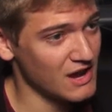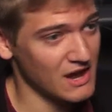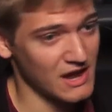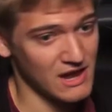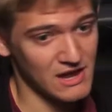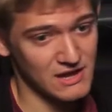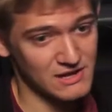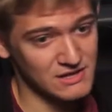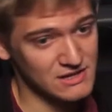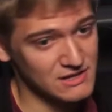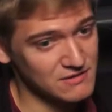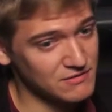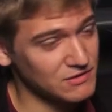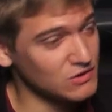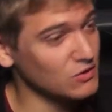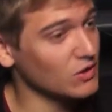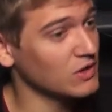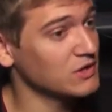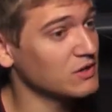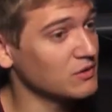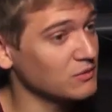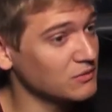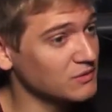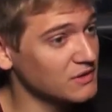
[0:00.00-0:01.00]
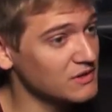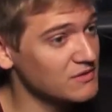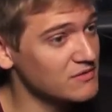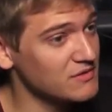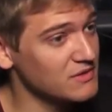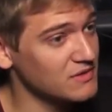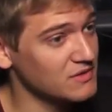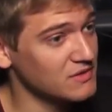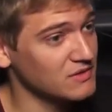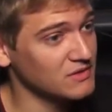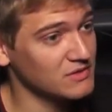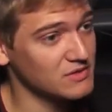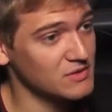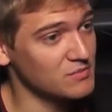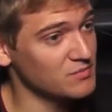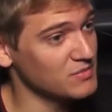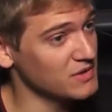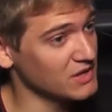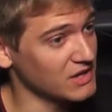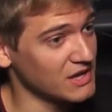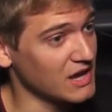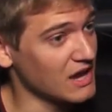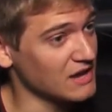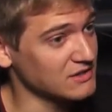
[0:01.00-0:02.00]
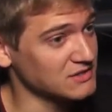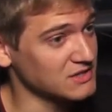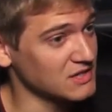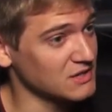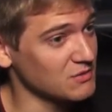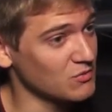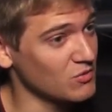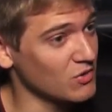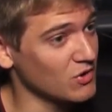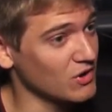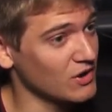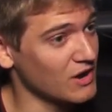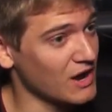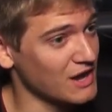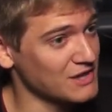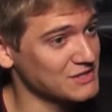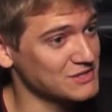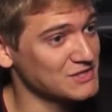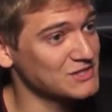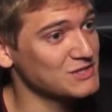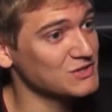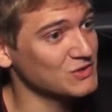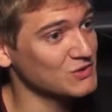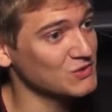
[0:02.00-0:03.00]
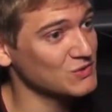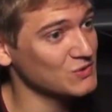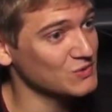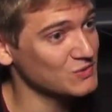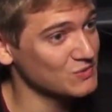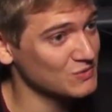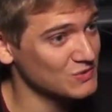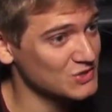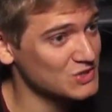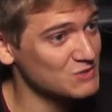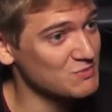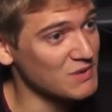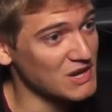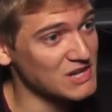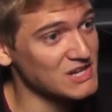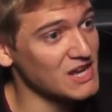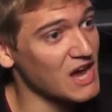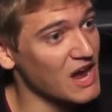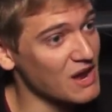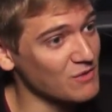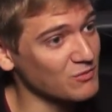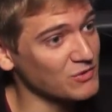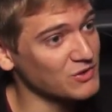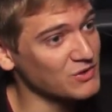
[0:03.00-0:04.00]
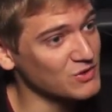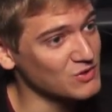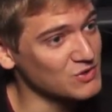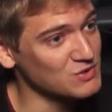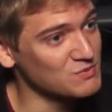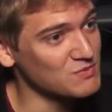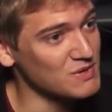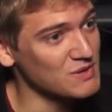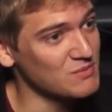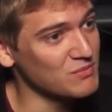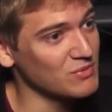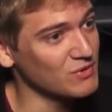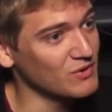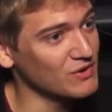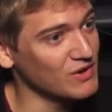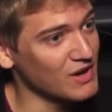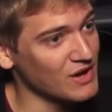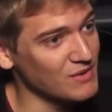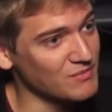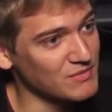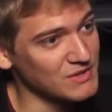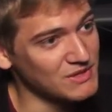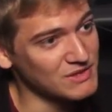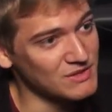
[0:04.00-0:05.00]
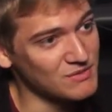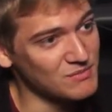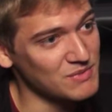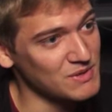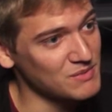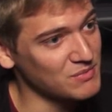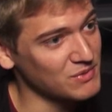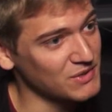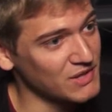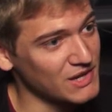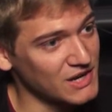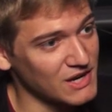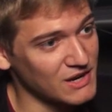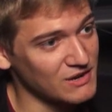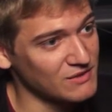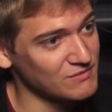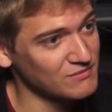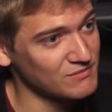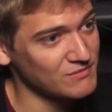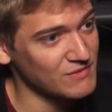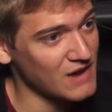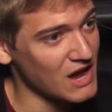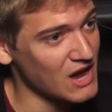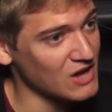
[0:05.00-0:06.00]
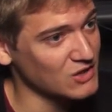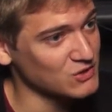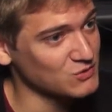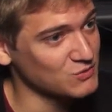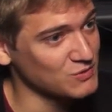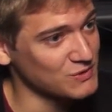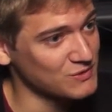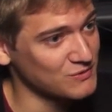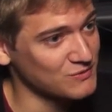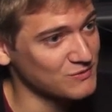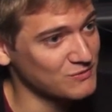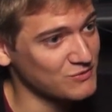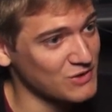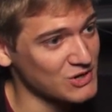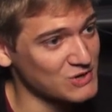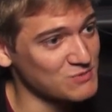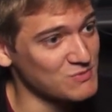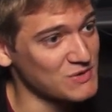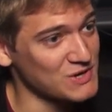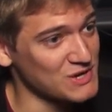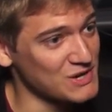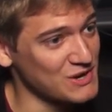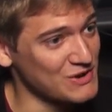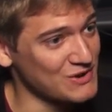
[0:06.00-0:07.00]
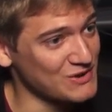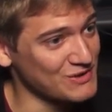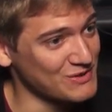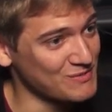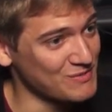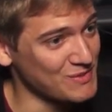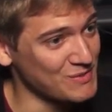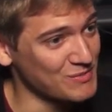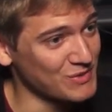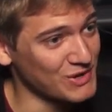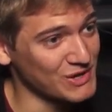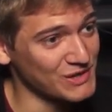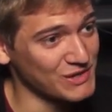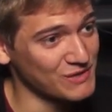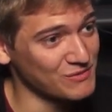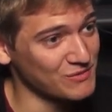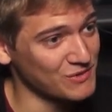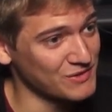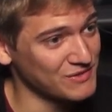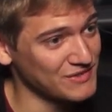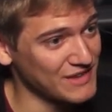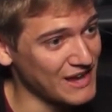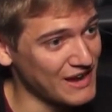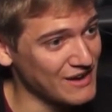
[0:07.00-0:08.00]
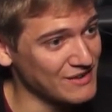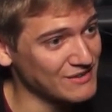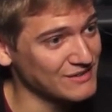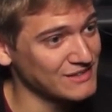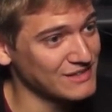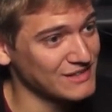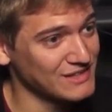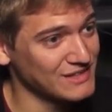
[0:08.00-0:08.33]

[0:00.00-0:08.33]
And even though I don't live in the Billy house anymore, I still spend time with those people. I mean, the people that I house with freshman year, the people I live with now.